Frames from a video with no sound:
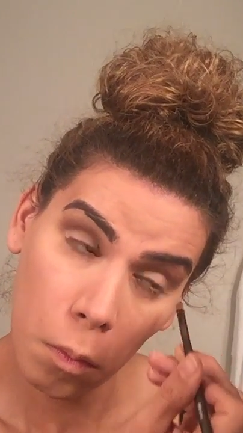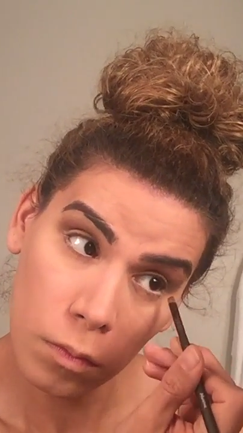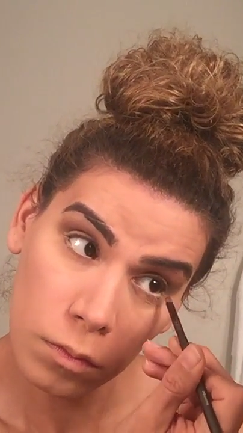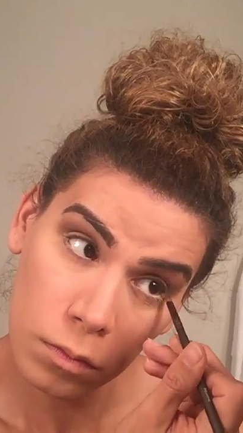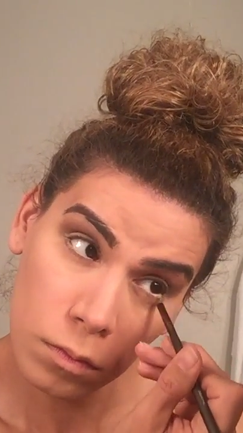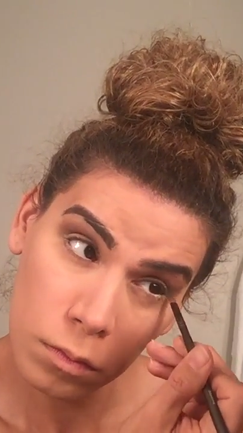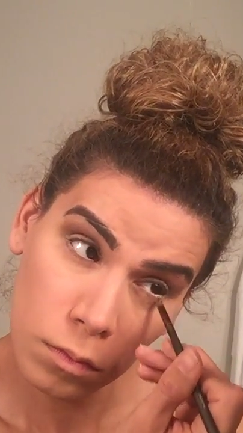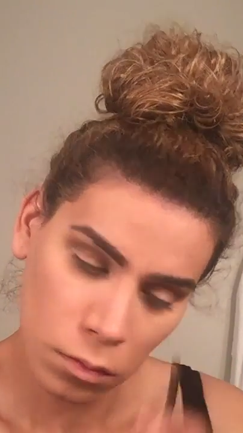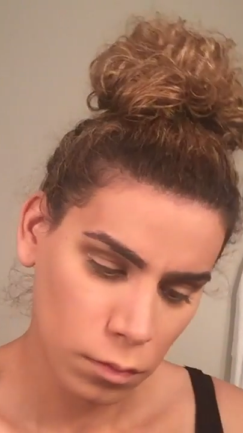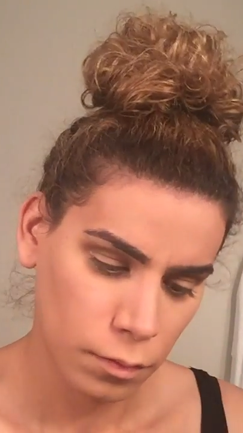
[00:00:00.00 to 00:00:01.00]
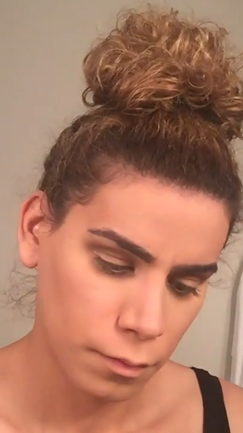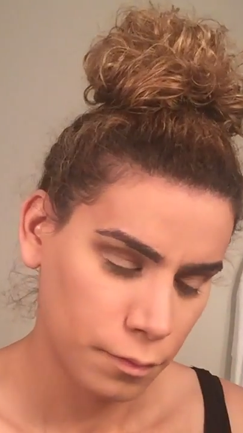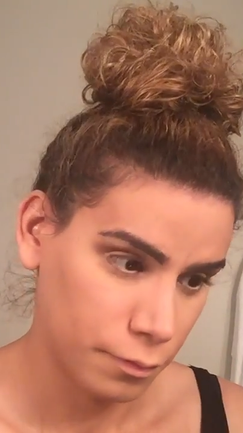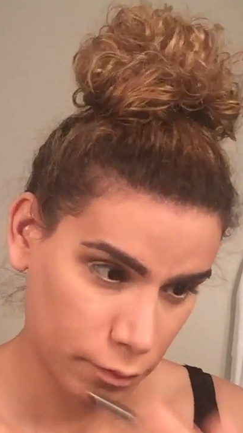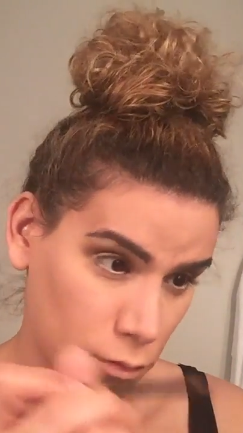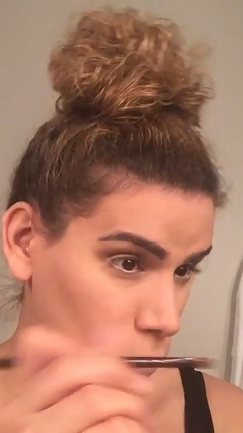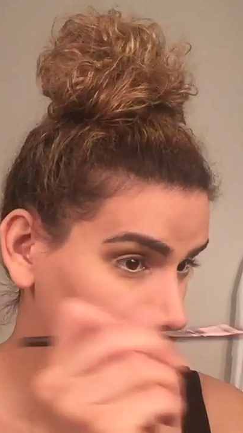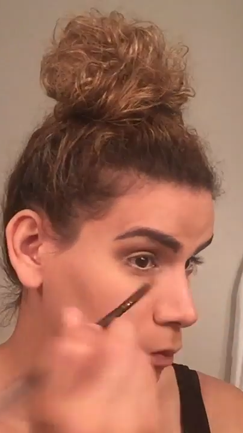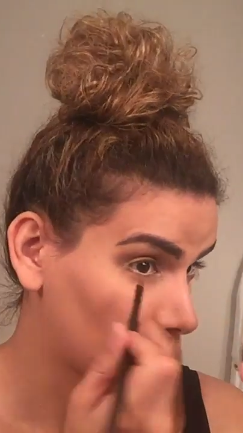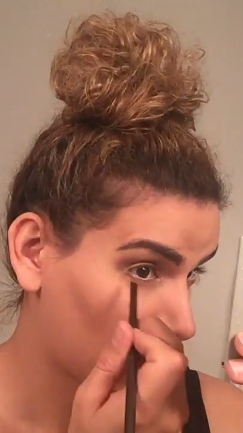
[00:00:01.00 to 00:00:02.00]
but I like to use an angle brush to put
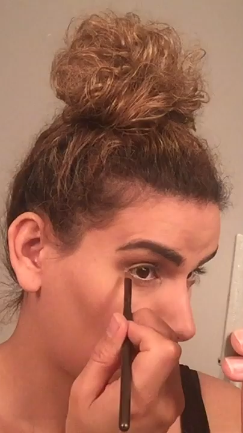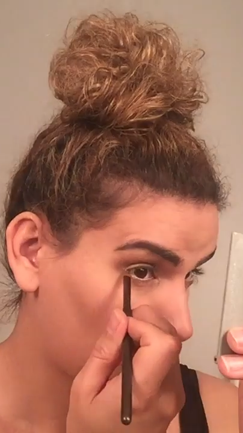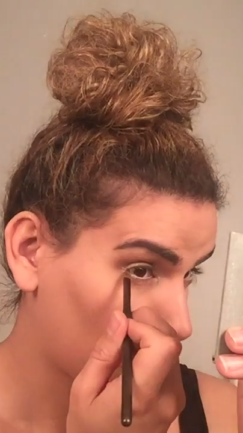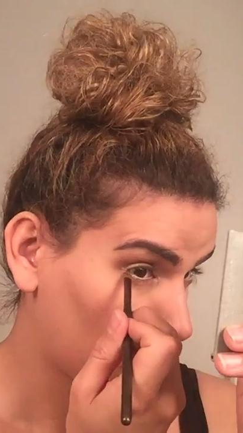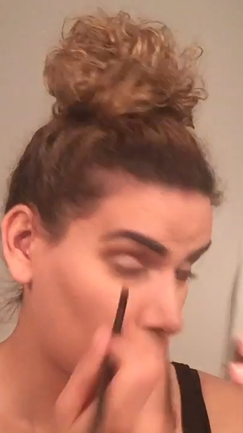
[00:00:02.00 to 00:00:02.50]
it on as well.